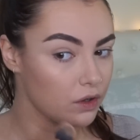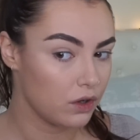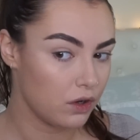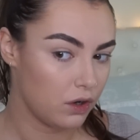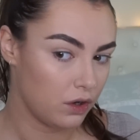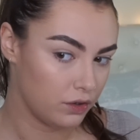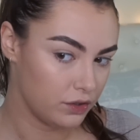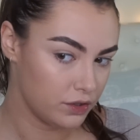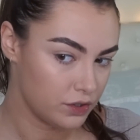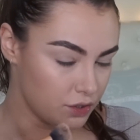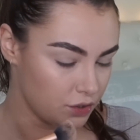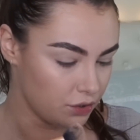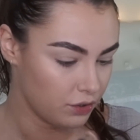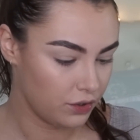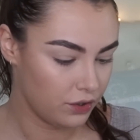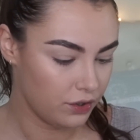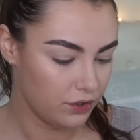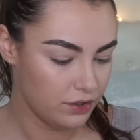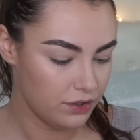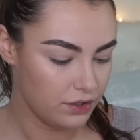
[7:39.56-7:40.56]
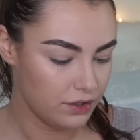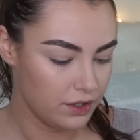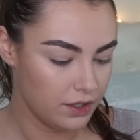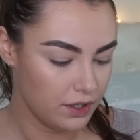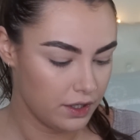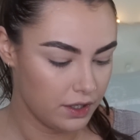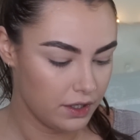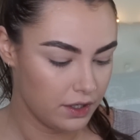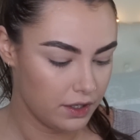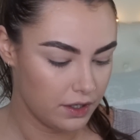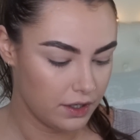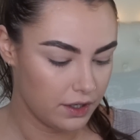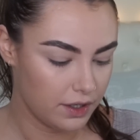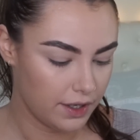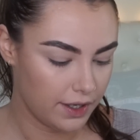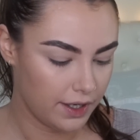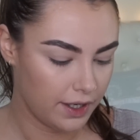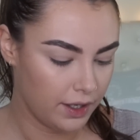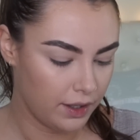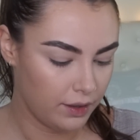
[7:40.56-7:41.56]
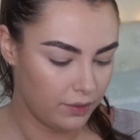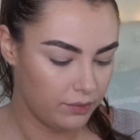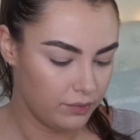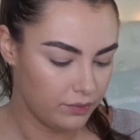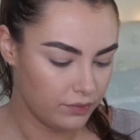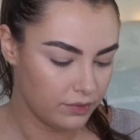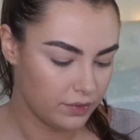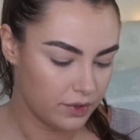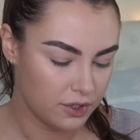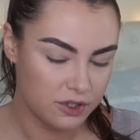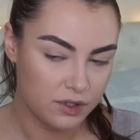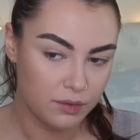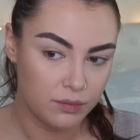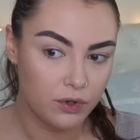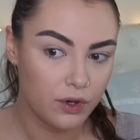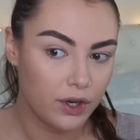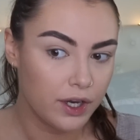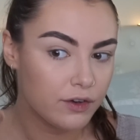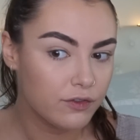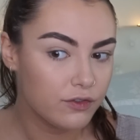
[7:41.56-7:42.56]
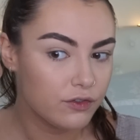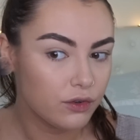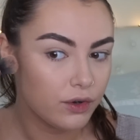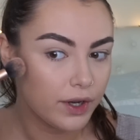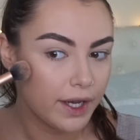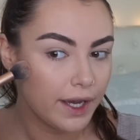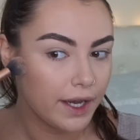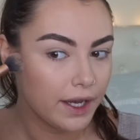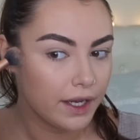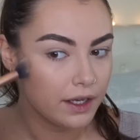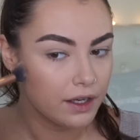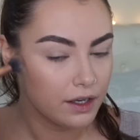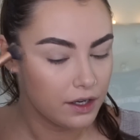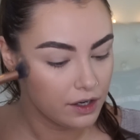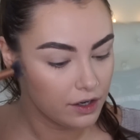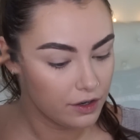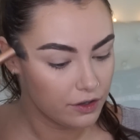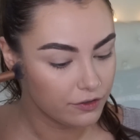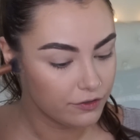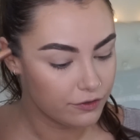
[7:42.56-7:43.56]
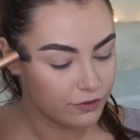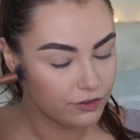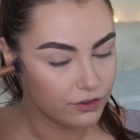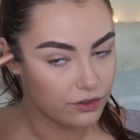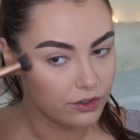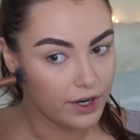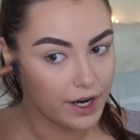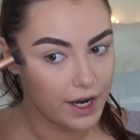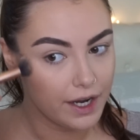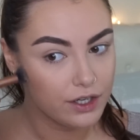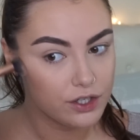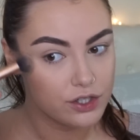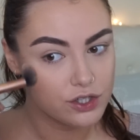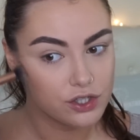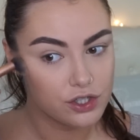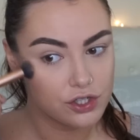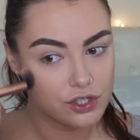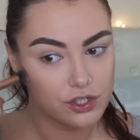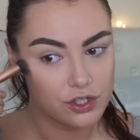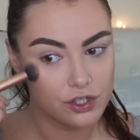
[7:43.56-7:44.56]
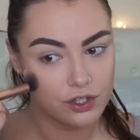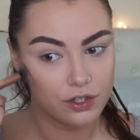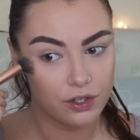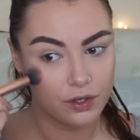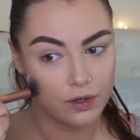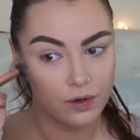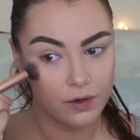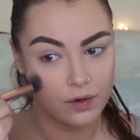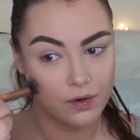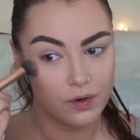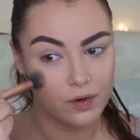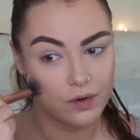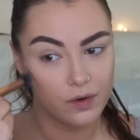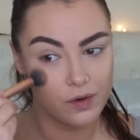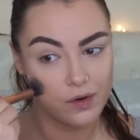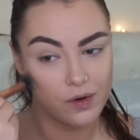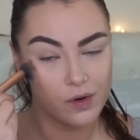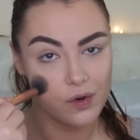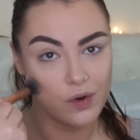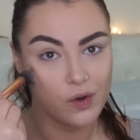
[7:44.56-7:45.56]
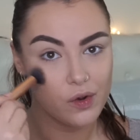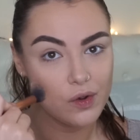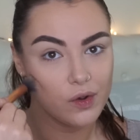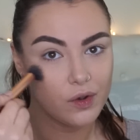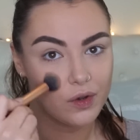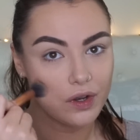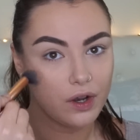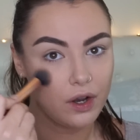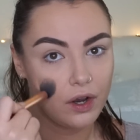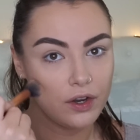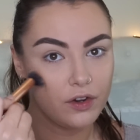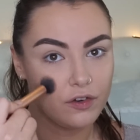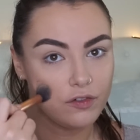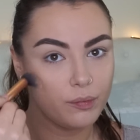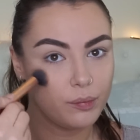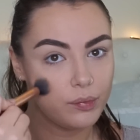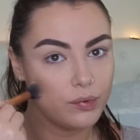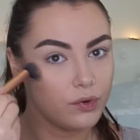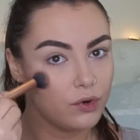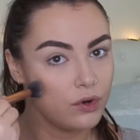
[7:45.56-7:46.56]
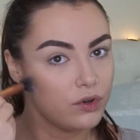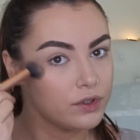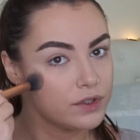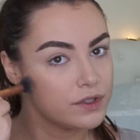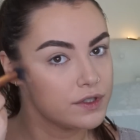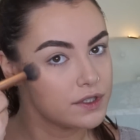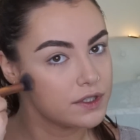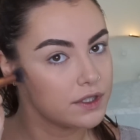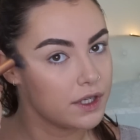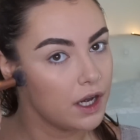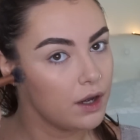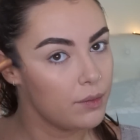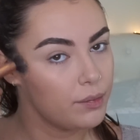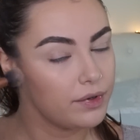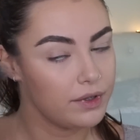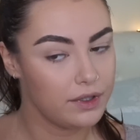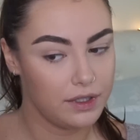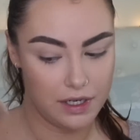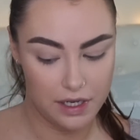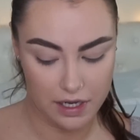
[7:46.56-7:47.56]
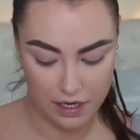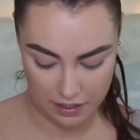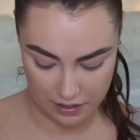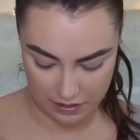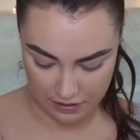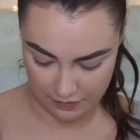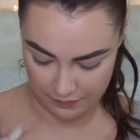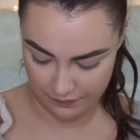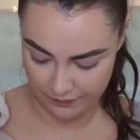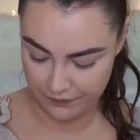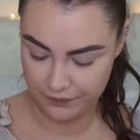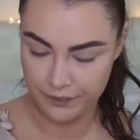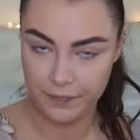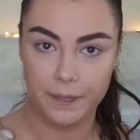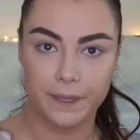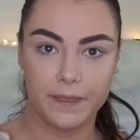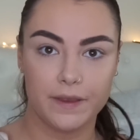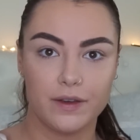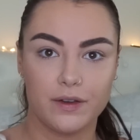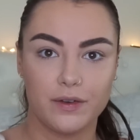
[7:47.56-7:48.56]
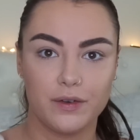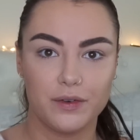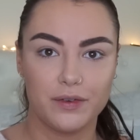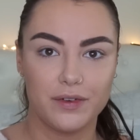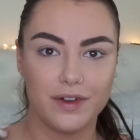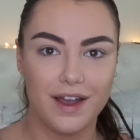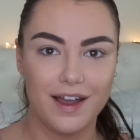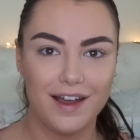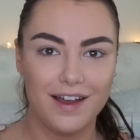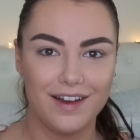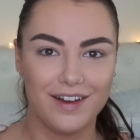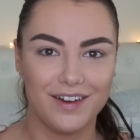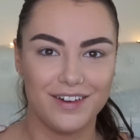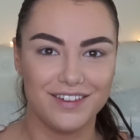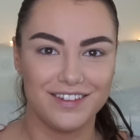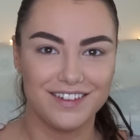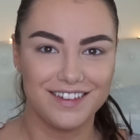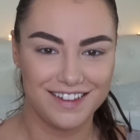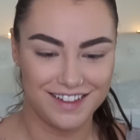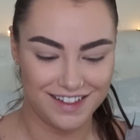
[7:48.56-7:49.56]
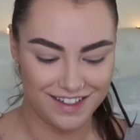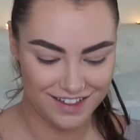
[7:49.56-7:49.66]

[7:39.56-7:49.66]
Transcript: contour. Because I'm going for a fresh, kind of bronzed up look. Oh,